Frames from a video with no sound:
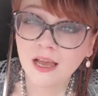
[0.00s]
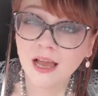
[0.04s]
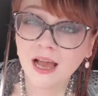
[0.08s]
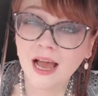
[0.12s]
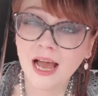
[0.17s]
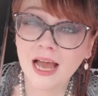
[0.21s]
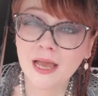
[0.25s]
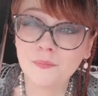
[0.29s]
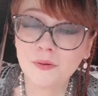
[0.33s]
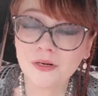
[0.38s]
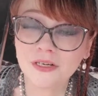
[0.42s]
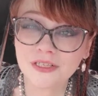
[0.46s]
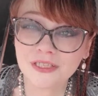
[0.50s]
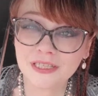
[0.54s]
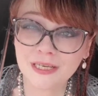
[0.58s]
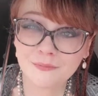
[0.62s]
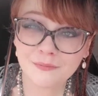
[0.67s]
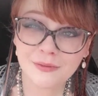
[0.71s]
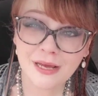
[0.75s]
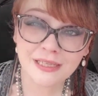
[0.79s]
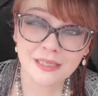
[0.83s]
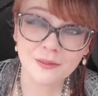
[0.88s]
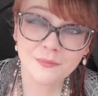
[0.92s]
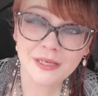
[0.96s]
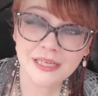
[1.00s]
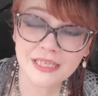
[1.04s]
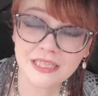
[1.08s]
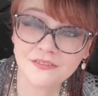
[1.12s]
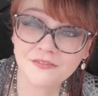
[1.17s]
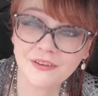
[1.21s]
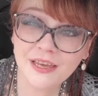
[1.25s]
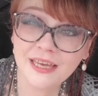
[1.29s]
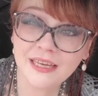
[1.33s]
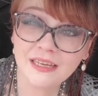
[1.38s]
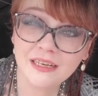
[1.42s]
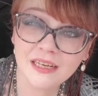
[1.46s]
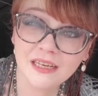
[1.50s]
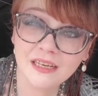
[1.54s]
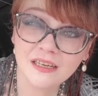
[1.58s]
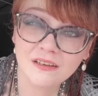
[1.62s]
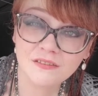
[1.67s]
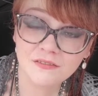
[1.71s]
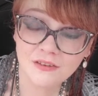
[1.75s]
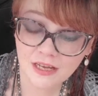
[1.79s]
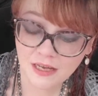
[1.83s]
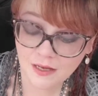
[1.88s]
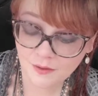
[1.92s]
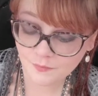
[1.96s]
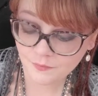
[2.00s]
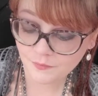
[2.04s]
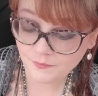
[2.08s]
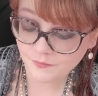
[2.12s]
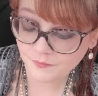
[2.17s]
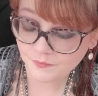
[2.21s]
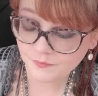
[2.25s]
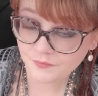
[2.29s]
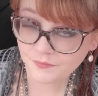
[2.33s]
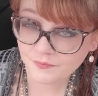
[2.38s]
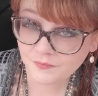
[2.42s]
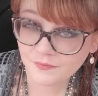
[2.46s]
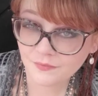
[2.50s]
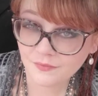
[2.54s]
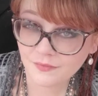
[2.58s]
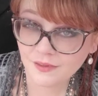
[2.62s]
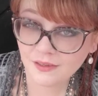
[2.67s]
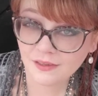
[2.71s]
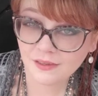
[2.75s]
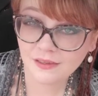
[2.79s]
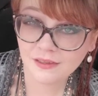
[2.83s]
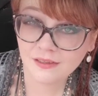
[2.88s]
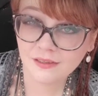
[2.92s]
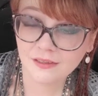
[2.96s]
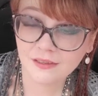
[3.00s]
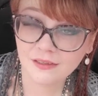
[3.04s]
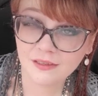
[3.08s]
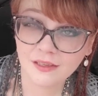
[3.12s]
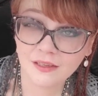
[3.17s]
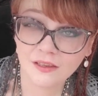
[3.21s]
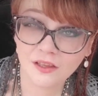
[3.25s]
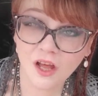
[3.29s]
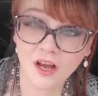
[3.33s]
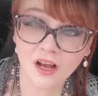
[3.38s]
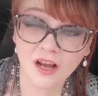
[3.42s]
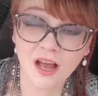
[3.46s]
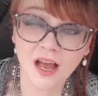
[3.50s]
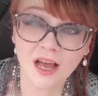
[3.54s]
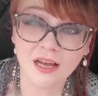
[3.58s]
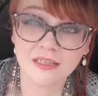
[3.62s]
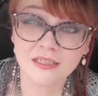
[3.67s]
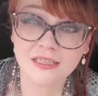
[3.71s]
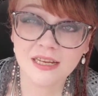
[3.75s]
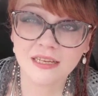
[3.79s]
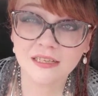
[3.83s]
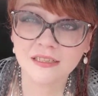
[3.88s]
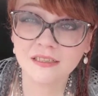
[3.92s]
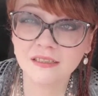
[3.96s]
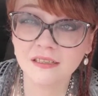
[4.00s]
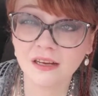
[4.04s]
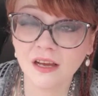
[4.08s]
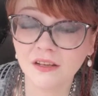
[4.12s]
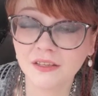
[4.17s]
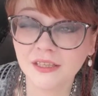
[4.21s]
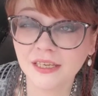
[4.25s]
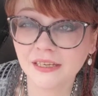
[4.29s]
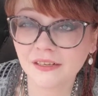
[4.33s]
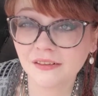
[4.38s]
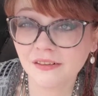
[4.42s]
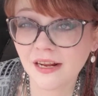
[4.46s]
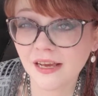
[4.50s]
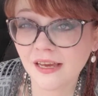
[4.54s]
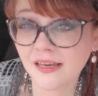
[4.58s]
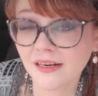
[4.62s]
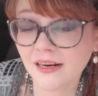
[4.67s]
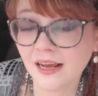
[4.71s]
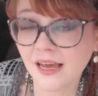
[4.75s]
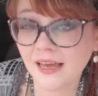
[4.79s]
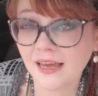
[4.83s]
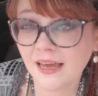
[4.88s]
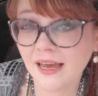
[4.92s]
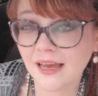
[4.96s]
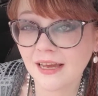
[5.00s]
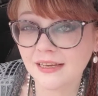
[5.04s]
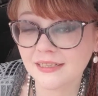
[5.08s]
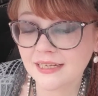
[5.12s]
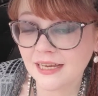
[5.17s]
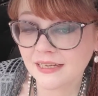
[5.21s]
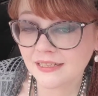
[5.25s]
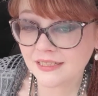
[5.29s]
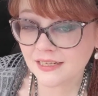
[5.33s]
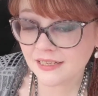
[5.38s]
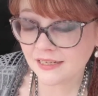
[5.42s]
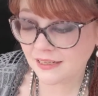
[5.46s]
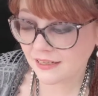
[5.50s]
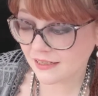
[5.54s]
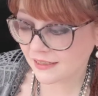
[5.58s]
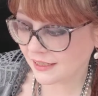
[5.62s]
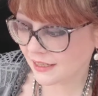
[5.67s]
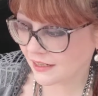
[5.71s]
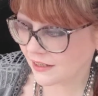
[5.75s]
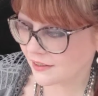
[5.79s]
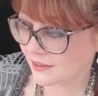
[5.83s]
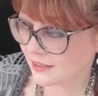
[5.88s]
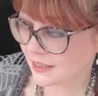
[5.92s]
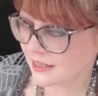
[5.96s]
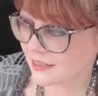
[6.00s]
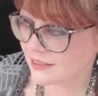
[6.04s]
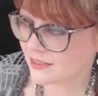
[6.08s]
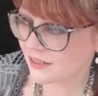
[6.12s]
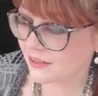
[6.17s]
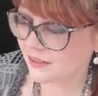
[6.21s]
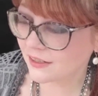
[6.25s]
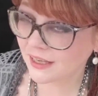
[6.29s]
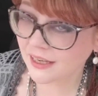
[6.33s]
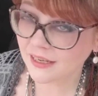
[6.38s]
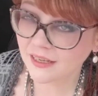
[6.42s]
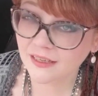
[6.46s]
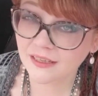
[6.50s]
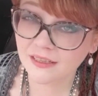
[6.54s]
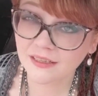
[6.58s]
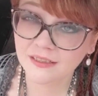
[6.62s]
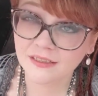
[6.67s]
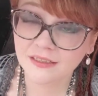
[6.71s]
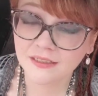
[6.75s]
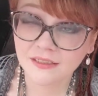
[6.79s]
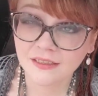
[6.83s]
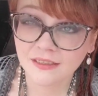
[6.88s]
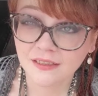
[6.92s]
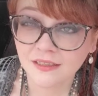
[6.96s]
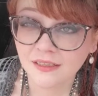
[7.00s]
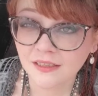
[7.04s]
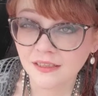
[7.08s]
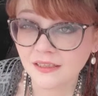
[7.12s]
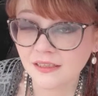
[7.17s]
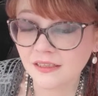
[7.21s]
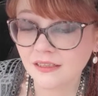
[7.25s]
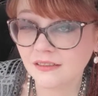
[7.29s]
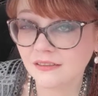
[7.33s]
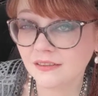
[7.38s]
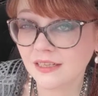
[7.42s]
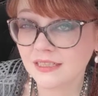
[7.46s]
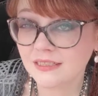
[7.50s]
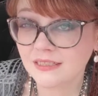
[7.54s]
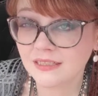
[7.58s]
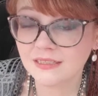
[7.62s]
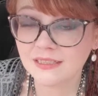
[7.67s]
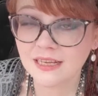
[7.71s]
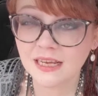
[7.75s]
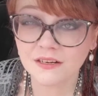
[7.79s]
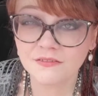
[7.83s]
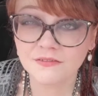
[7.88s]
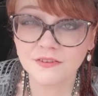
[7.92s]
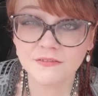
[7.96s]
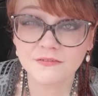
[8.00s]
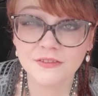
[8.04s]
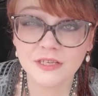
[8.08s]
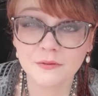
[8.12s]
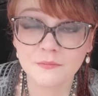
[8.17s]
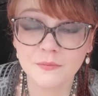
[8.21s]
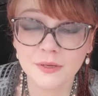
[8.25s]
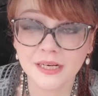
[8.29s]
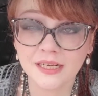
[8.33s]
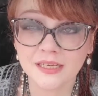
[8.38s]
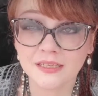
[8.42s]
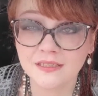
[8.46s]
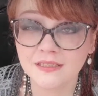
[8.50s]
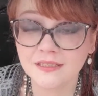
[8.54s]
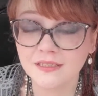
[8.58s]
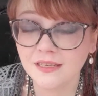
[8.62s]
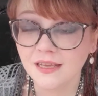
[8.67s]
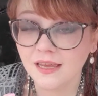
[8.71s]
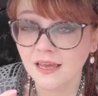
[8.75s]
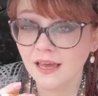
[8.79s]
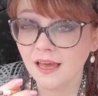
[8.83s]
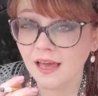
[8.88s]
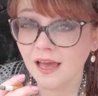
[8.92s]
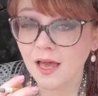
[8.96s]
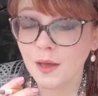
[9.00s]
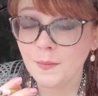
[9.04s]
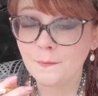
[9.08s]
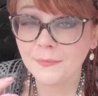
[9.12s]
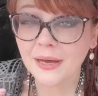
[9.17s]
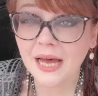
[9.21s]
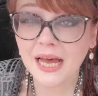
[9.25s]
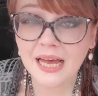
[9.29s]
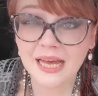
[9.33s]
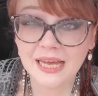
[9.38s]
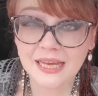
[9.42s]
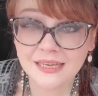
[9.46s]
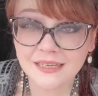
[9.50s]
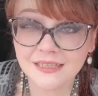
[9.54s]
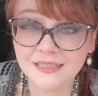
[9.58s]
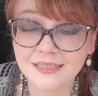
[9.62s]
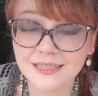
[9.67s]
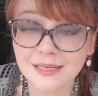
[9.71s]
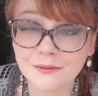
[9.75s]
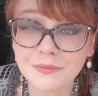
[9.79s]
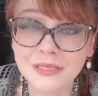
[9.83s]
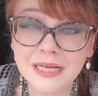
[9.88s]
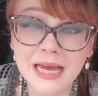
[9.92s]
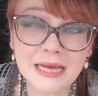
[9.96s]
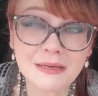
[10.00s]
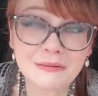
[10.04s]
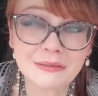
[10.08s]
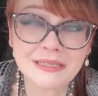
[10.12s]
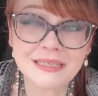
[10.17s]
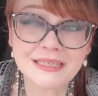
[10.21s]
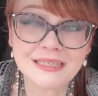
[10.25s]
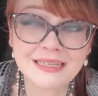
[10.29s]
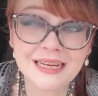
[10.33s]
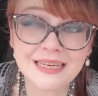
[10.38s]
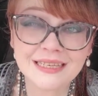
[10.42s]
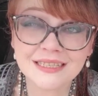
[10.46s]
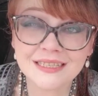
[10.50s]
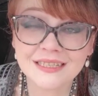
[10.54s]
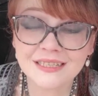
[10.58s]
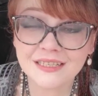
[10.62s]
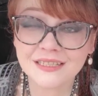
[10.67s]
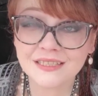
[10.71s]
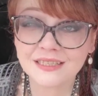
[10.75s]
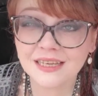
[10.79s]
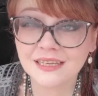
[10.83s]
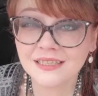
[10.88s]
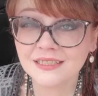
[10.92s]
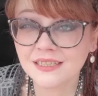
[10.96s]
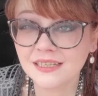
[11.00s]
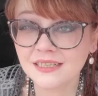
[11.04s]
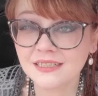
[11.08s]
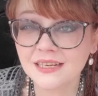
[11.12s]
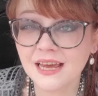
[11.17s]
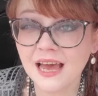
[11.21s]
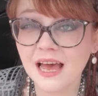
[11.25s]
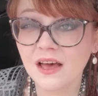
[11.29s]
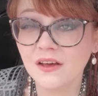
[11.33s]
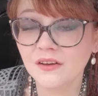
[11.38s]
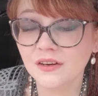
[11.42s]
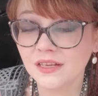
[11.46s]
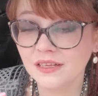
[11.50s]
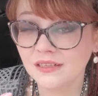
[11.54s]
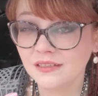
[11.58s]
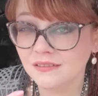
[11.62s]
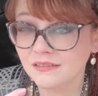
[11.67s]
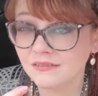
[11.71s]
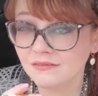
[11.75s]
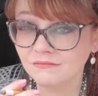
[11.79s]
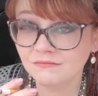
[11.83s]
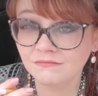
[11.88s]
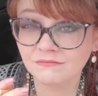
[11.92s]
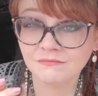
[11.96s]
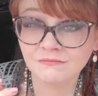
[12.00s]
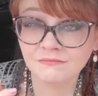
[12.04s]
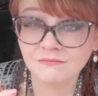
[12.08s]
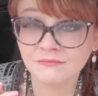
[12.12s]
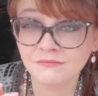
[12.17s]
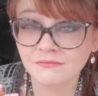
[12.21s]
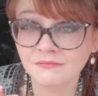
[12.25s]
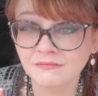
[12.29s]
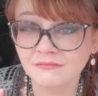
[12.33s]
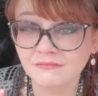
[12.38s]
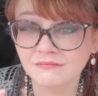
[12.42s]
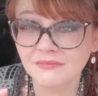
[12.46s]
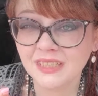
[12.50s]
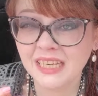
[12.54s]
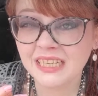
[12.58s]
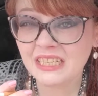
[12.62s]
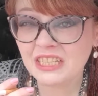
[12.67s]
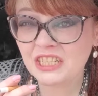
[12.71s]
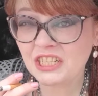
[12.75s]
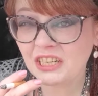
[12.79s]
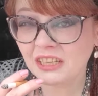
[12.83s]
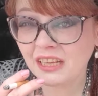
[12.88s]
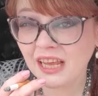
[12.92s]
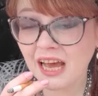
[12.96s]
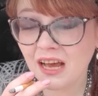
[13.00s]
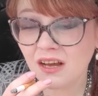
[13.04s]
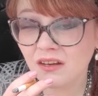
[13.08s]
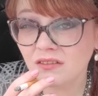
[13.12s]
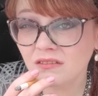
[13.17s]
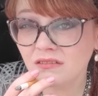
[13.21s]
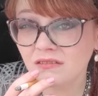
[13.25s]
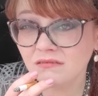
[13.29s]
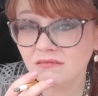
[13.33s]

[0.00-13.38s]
I personally am not the biggest fan of long content on the internet. I tend to click on things that are like, you know, less than 10 or 15 minutes. But sometimes it's nice to just like sit down and chill out.